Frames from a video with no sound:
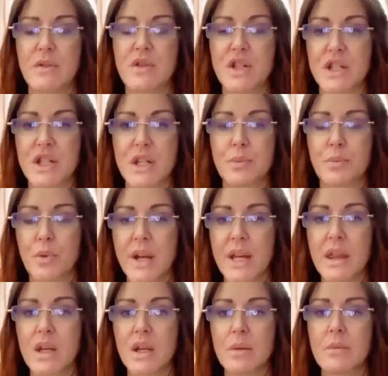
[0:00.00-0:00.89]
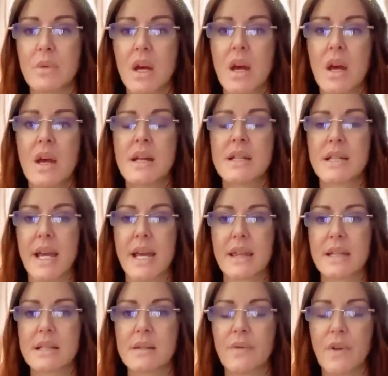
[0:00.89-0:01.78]
she did bring them,
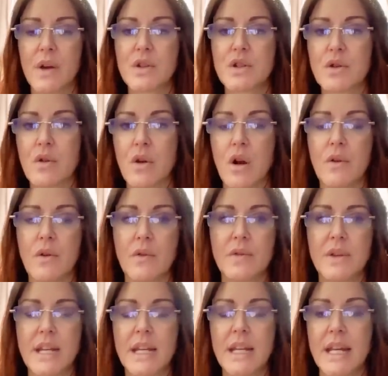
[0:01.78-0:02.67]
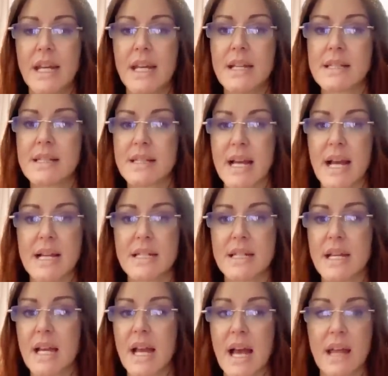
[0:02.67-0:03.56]
take this photograph of Lily
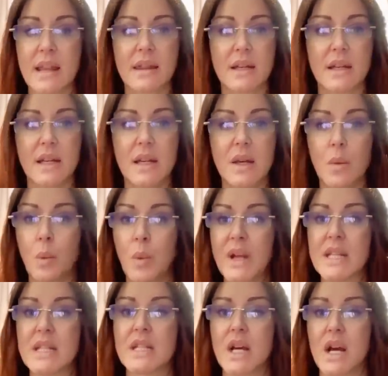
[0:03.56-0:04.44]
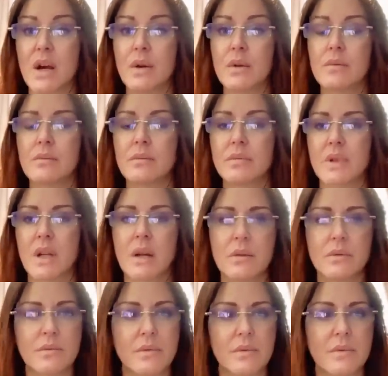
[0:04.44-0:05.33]
standing at the window.
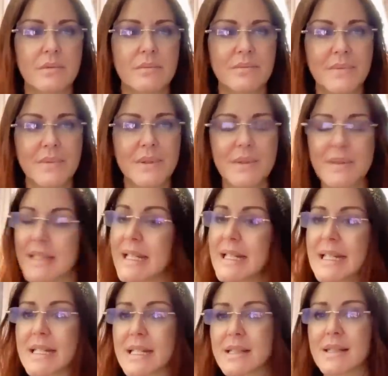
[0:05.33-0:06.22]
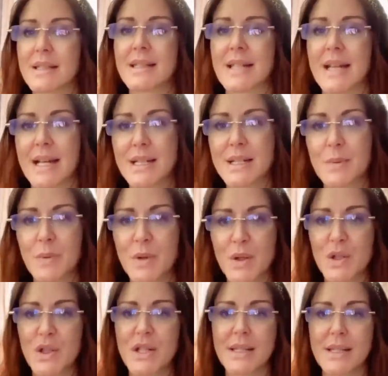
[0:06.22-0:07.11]
No, Lily doesn't stand
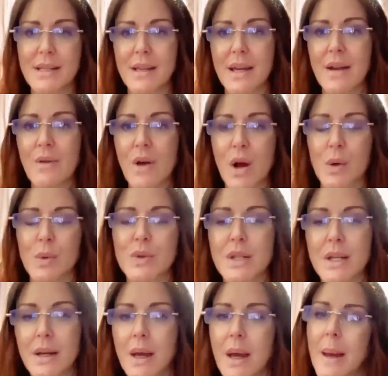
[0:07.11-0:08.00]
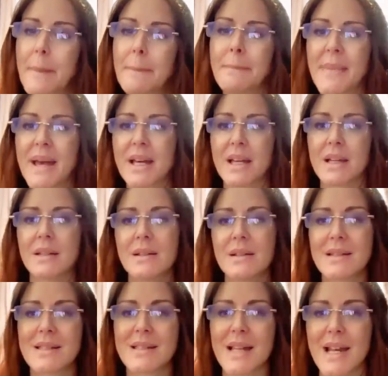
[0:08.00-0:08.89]
because she's a year old. Meghan
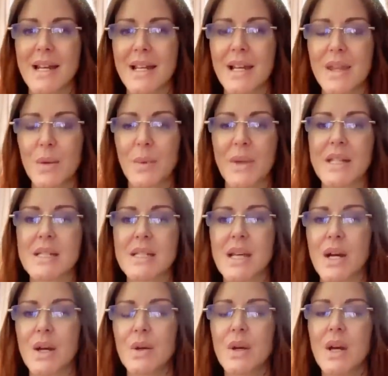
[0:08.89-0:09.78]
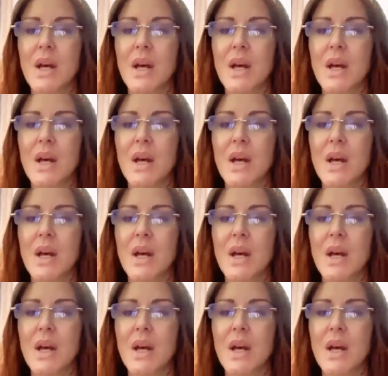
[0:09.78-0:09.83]
standing at the window,